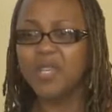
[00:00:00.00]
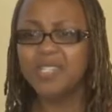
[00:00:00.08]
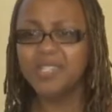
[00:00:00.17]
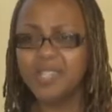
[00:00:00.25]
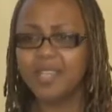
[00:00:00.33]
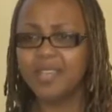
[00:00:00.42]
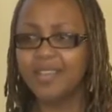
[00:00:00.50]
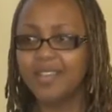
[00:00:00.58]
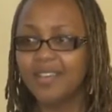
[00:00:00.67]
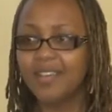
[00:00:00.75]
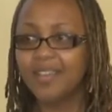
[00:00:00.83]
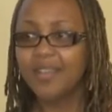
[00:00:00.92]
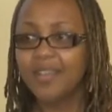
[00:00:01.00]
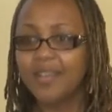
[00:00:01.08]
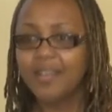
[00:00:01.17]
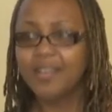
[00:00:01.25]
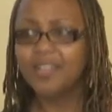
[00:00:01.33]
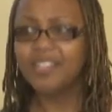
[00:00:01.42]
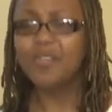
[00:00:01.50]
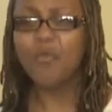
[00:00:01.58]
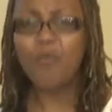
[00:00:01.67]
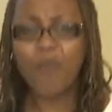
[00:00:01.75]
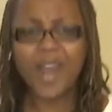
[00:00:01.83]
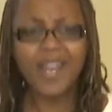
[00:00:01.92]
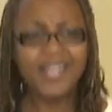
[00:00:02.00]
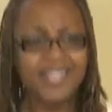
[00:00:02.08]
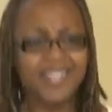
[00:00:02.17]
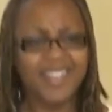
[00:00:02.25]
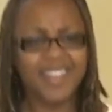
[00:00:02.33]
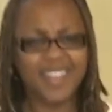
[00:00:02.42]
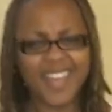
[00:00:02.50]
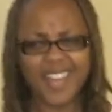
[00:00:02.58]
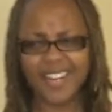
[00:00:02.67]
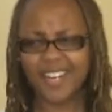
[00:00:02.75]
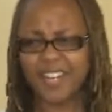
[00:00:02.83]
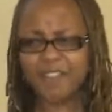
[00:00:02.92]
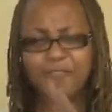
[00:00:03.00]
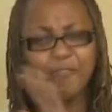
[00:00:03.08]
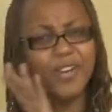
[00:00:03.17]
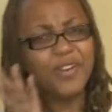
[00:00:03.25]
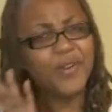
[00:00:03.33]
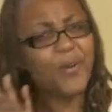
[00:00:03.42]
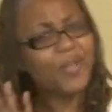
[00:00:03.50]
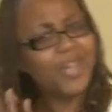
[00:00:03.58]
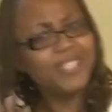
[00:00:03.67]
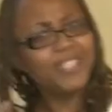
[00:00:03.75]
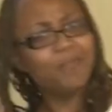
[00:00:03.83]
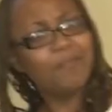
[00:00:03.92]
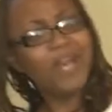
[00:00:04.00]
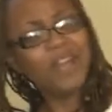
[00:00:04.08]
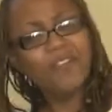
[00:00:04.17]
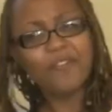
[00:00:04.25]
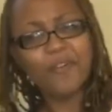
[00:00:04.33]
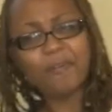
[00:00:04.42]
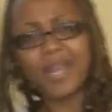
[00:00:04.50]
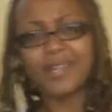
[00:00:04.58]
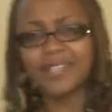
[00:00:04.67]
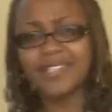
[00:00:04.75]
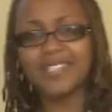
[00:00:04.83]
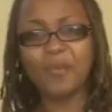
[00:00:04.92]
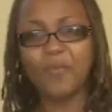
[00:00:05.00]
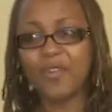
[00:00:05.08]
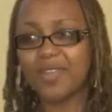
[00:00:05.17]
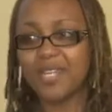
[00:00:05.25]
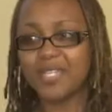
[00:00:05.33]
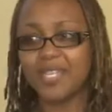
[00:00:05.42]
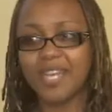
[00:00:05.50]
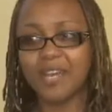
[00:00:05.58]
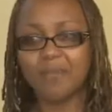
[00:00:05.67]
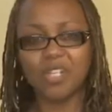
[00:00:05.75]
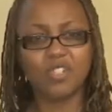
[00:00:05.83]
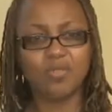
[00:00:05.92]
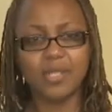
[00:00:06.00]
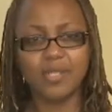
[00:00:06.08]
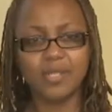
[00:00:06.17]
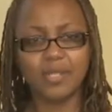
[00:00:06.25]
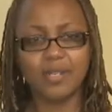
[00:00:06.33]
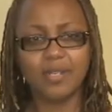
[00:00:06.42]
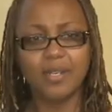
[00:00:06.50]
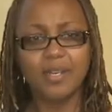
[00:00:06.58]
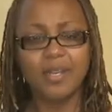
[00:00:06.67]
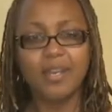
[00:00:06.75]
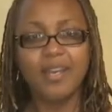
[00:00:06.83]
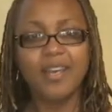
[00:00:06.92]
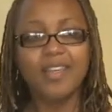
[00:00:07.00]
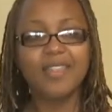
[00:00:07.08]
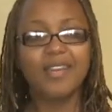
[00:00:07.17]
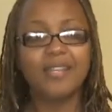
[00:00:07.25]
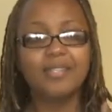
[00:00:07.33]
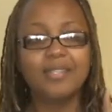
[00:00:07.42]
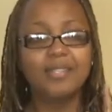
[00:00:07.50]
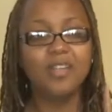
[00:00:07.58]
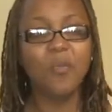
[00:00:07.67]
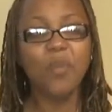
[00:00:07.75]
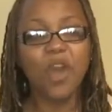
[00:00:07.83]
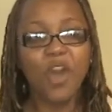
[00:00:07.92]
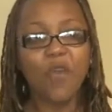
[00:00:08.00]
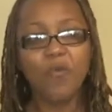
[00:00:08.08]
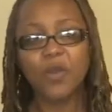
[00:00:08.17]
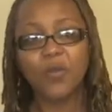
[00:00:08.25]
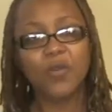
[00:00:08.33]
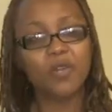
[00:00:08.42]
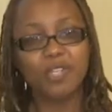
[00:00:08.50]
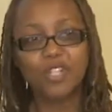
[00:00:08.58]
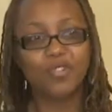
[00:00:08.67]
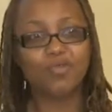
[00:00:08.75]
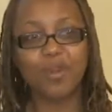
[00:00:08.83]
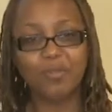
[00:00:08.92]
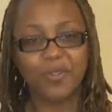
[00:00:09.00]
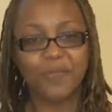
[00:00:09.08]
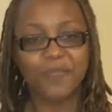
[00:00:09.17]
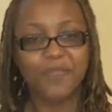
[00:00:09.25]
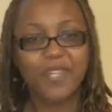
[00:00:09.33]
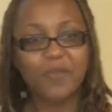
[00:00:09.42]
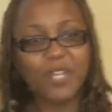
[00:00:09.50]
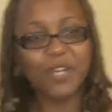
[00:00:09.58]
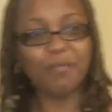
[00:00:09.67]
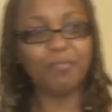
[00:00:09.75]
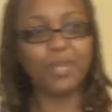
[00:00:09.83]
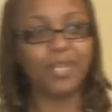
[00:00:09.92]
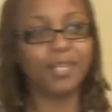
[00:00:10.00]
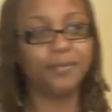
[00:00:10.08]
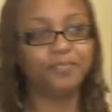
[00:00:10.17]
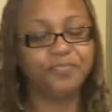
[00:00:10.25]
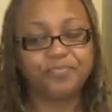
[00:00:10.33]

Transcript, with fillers: we see. So why is it then, if we know that in the back of our minds somewhere that he can be trusted, that somehow when we're in trouble, we complain?